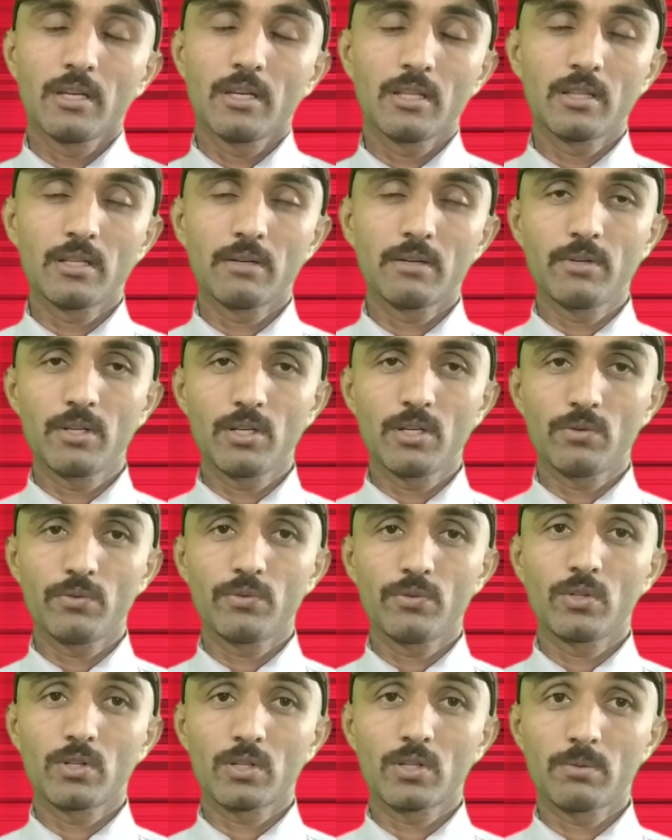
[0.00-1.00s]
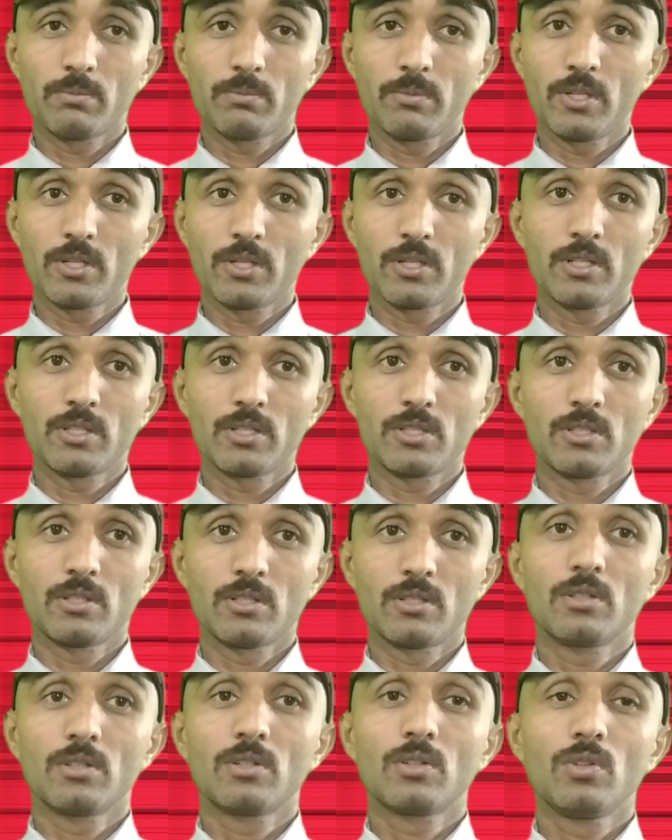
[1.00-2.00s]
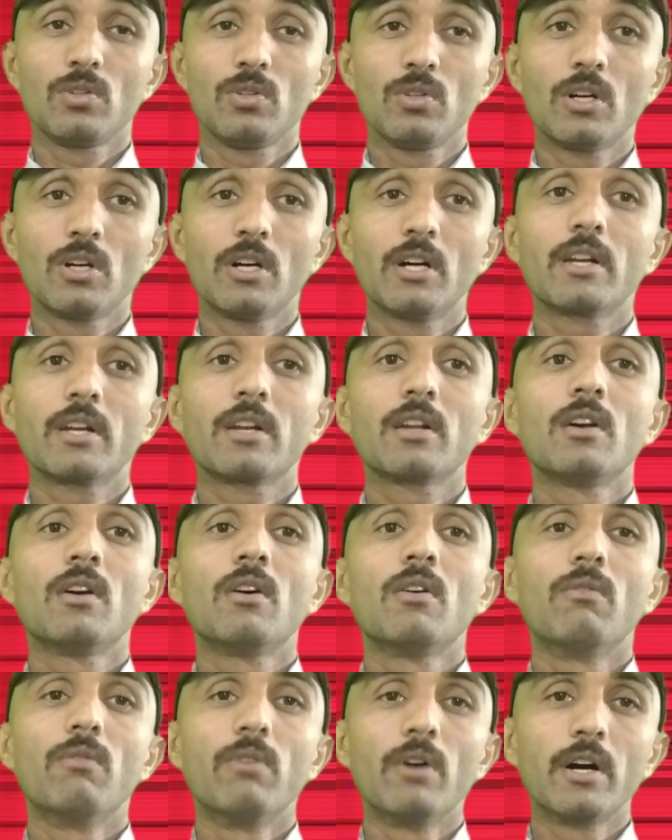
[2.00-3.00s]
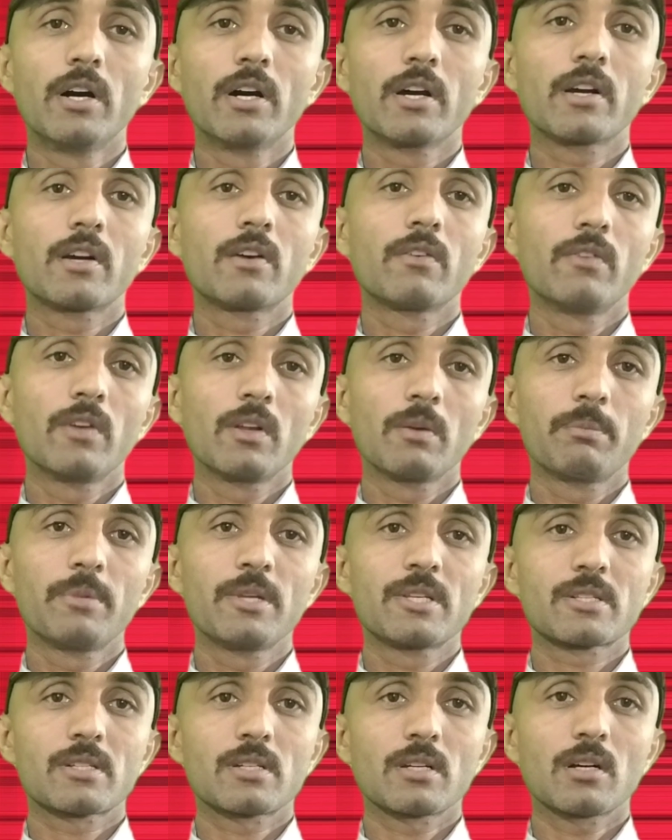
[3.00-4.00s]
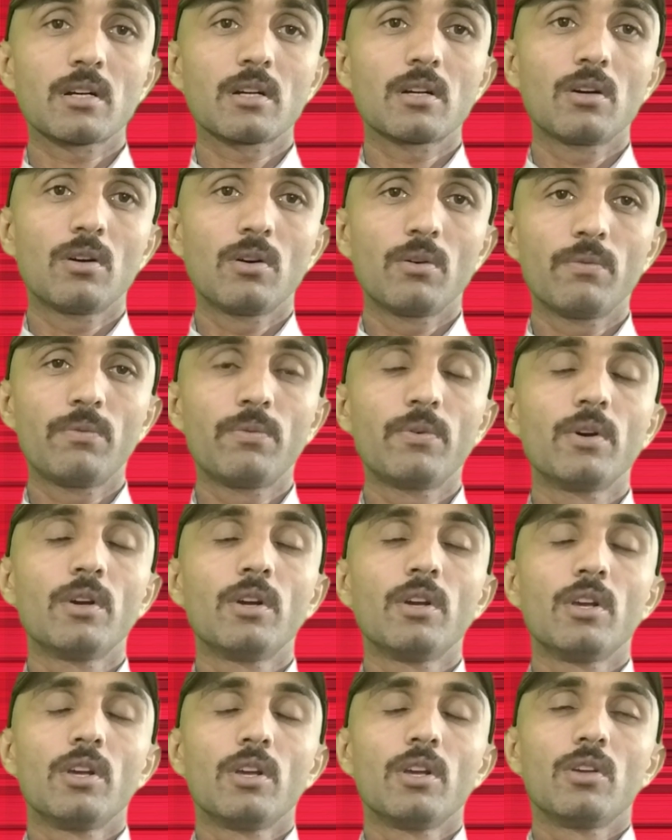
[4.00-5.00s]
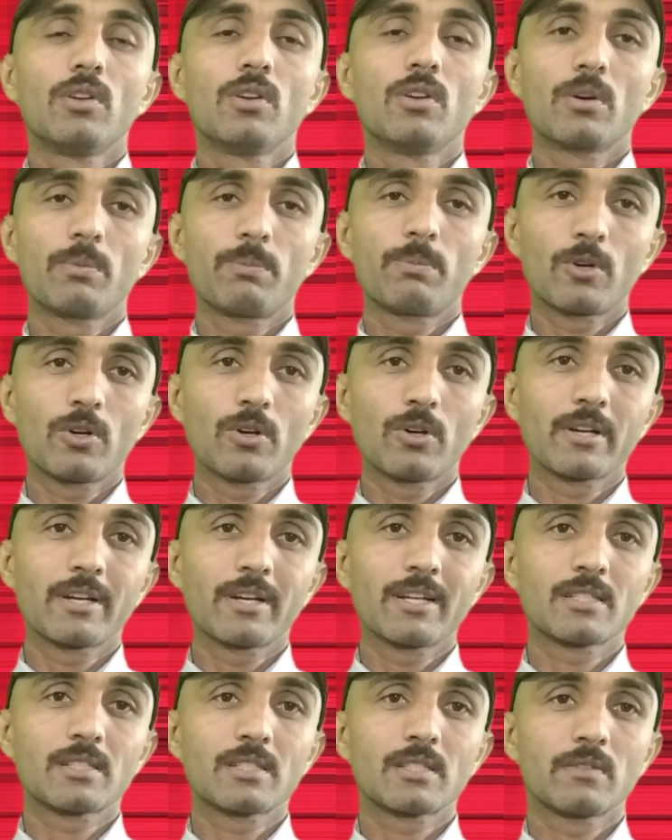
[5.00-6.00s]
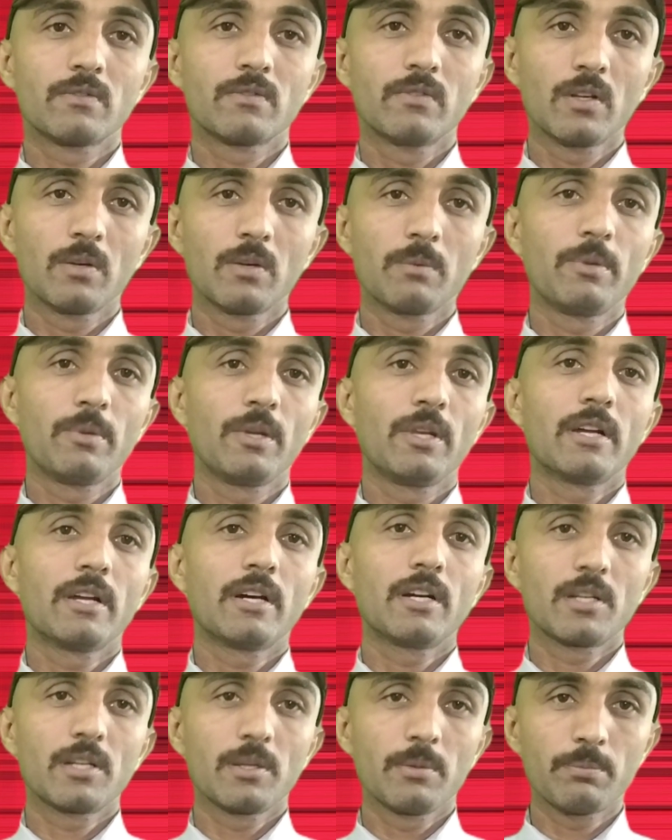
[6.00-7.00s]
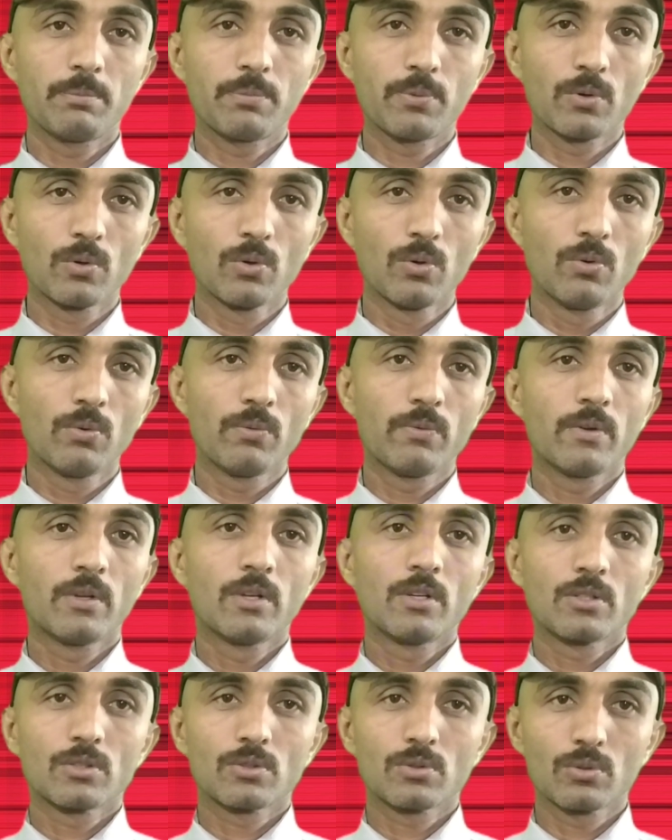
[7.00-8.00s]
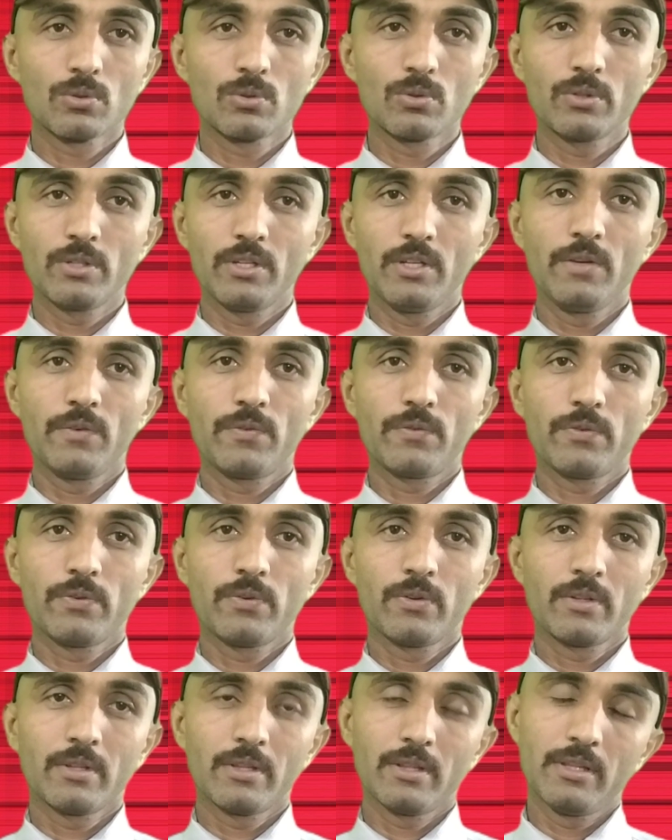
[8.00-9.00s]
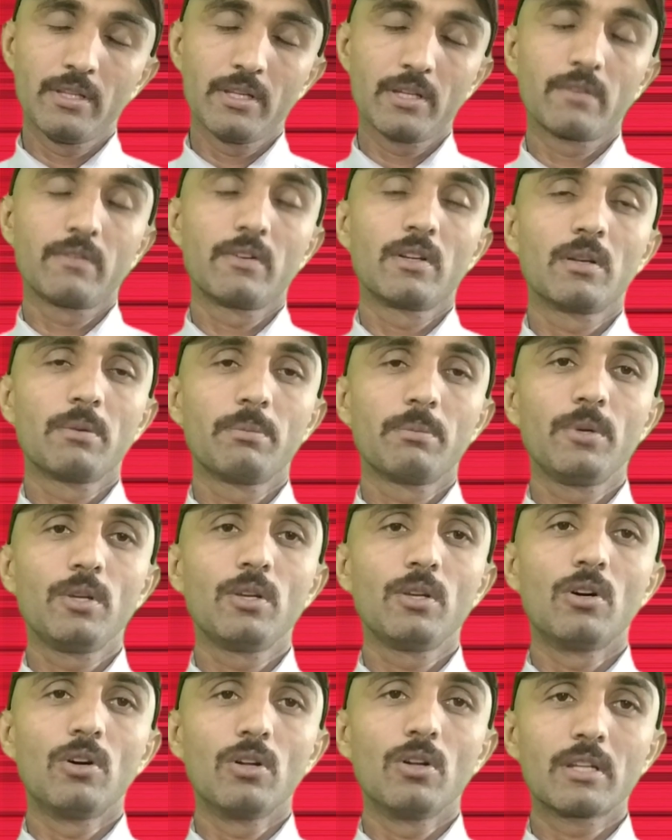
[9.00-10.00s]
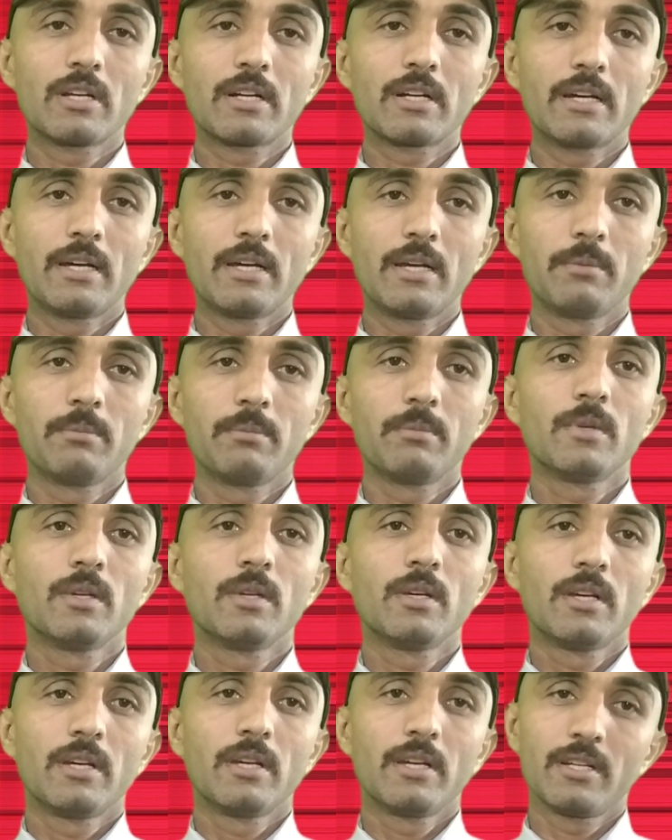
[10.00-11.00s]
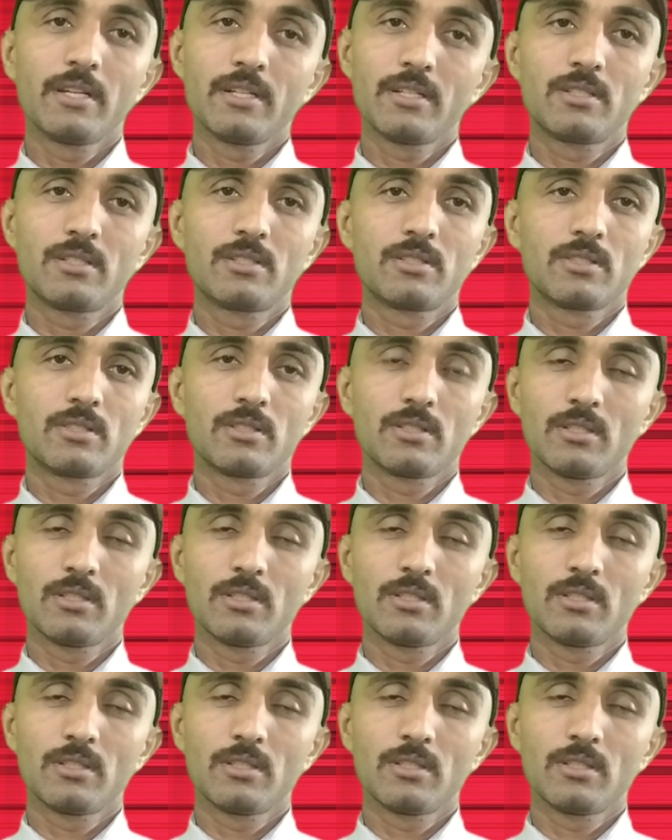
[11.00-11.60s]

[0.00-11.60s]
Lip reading: in the way of your communication. Your work will be stuck off, your progress will be not improve. So if there will be all the time, and